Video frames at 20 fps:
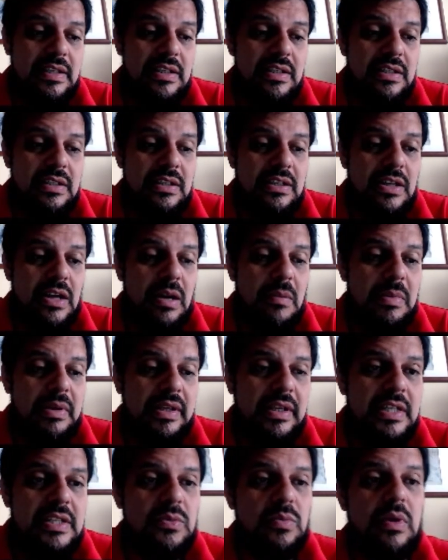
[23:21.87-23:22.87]

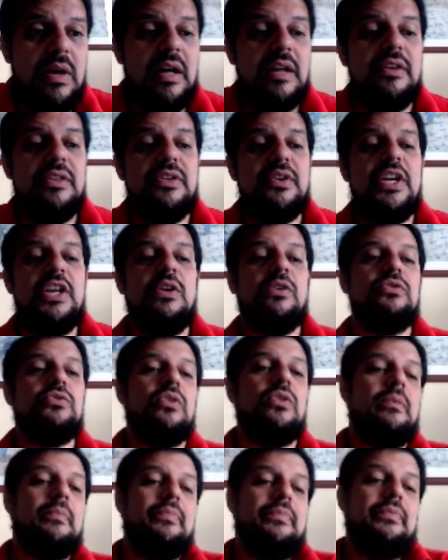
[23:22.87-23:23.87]
Doubling is 1, 3-no
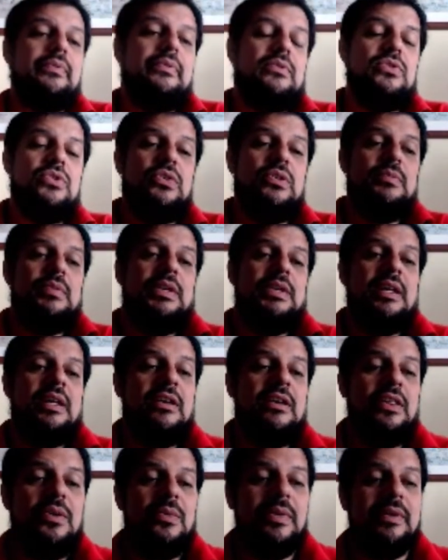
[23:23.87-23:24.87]
trump should be
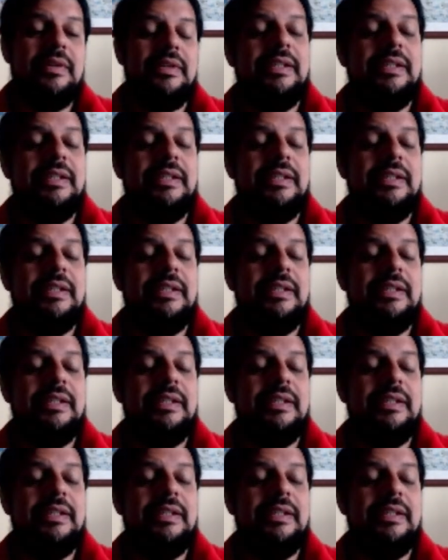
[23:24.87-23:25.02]
another one.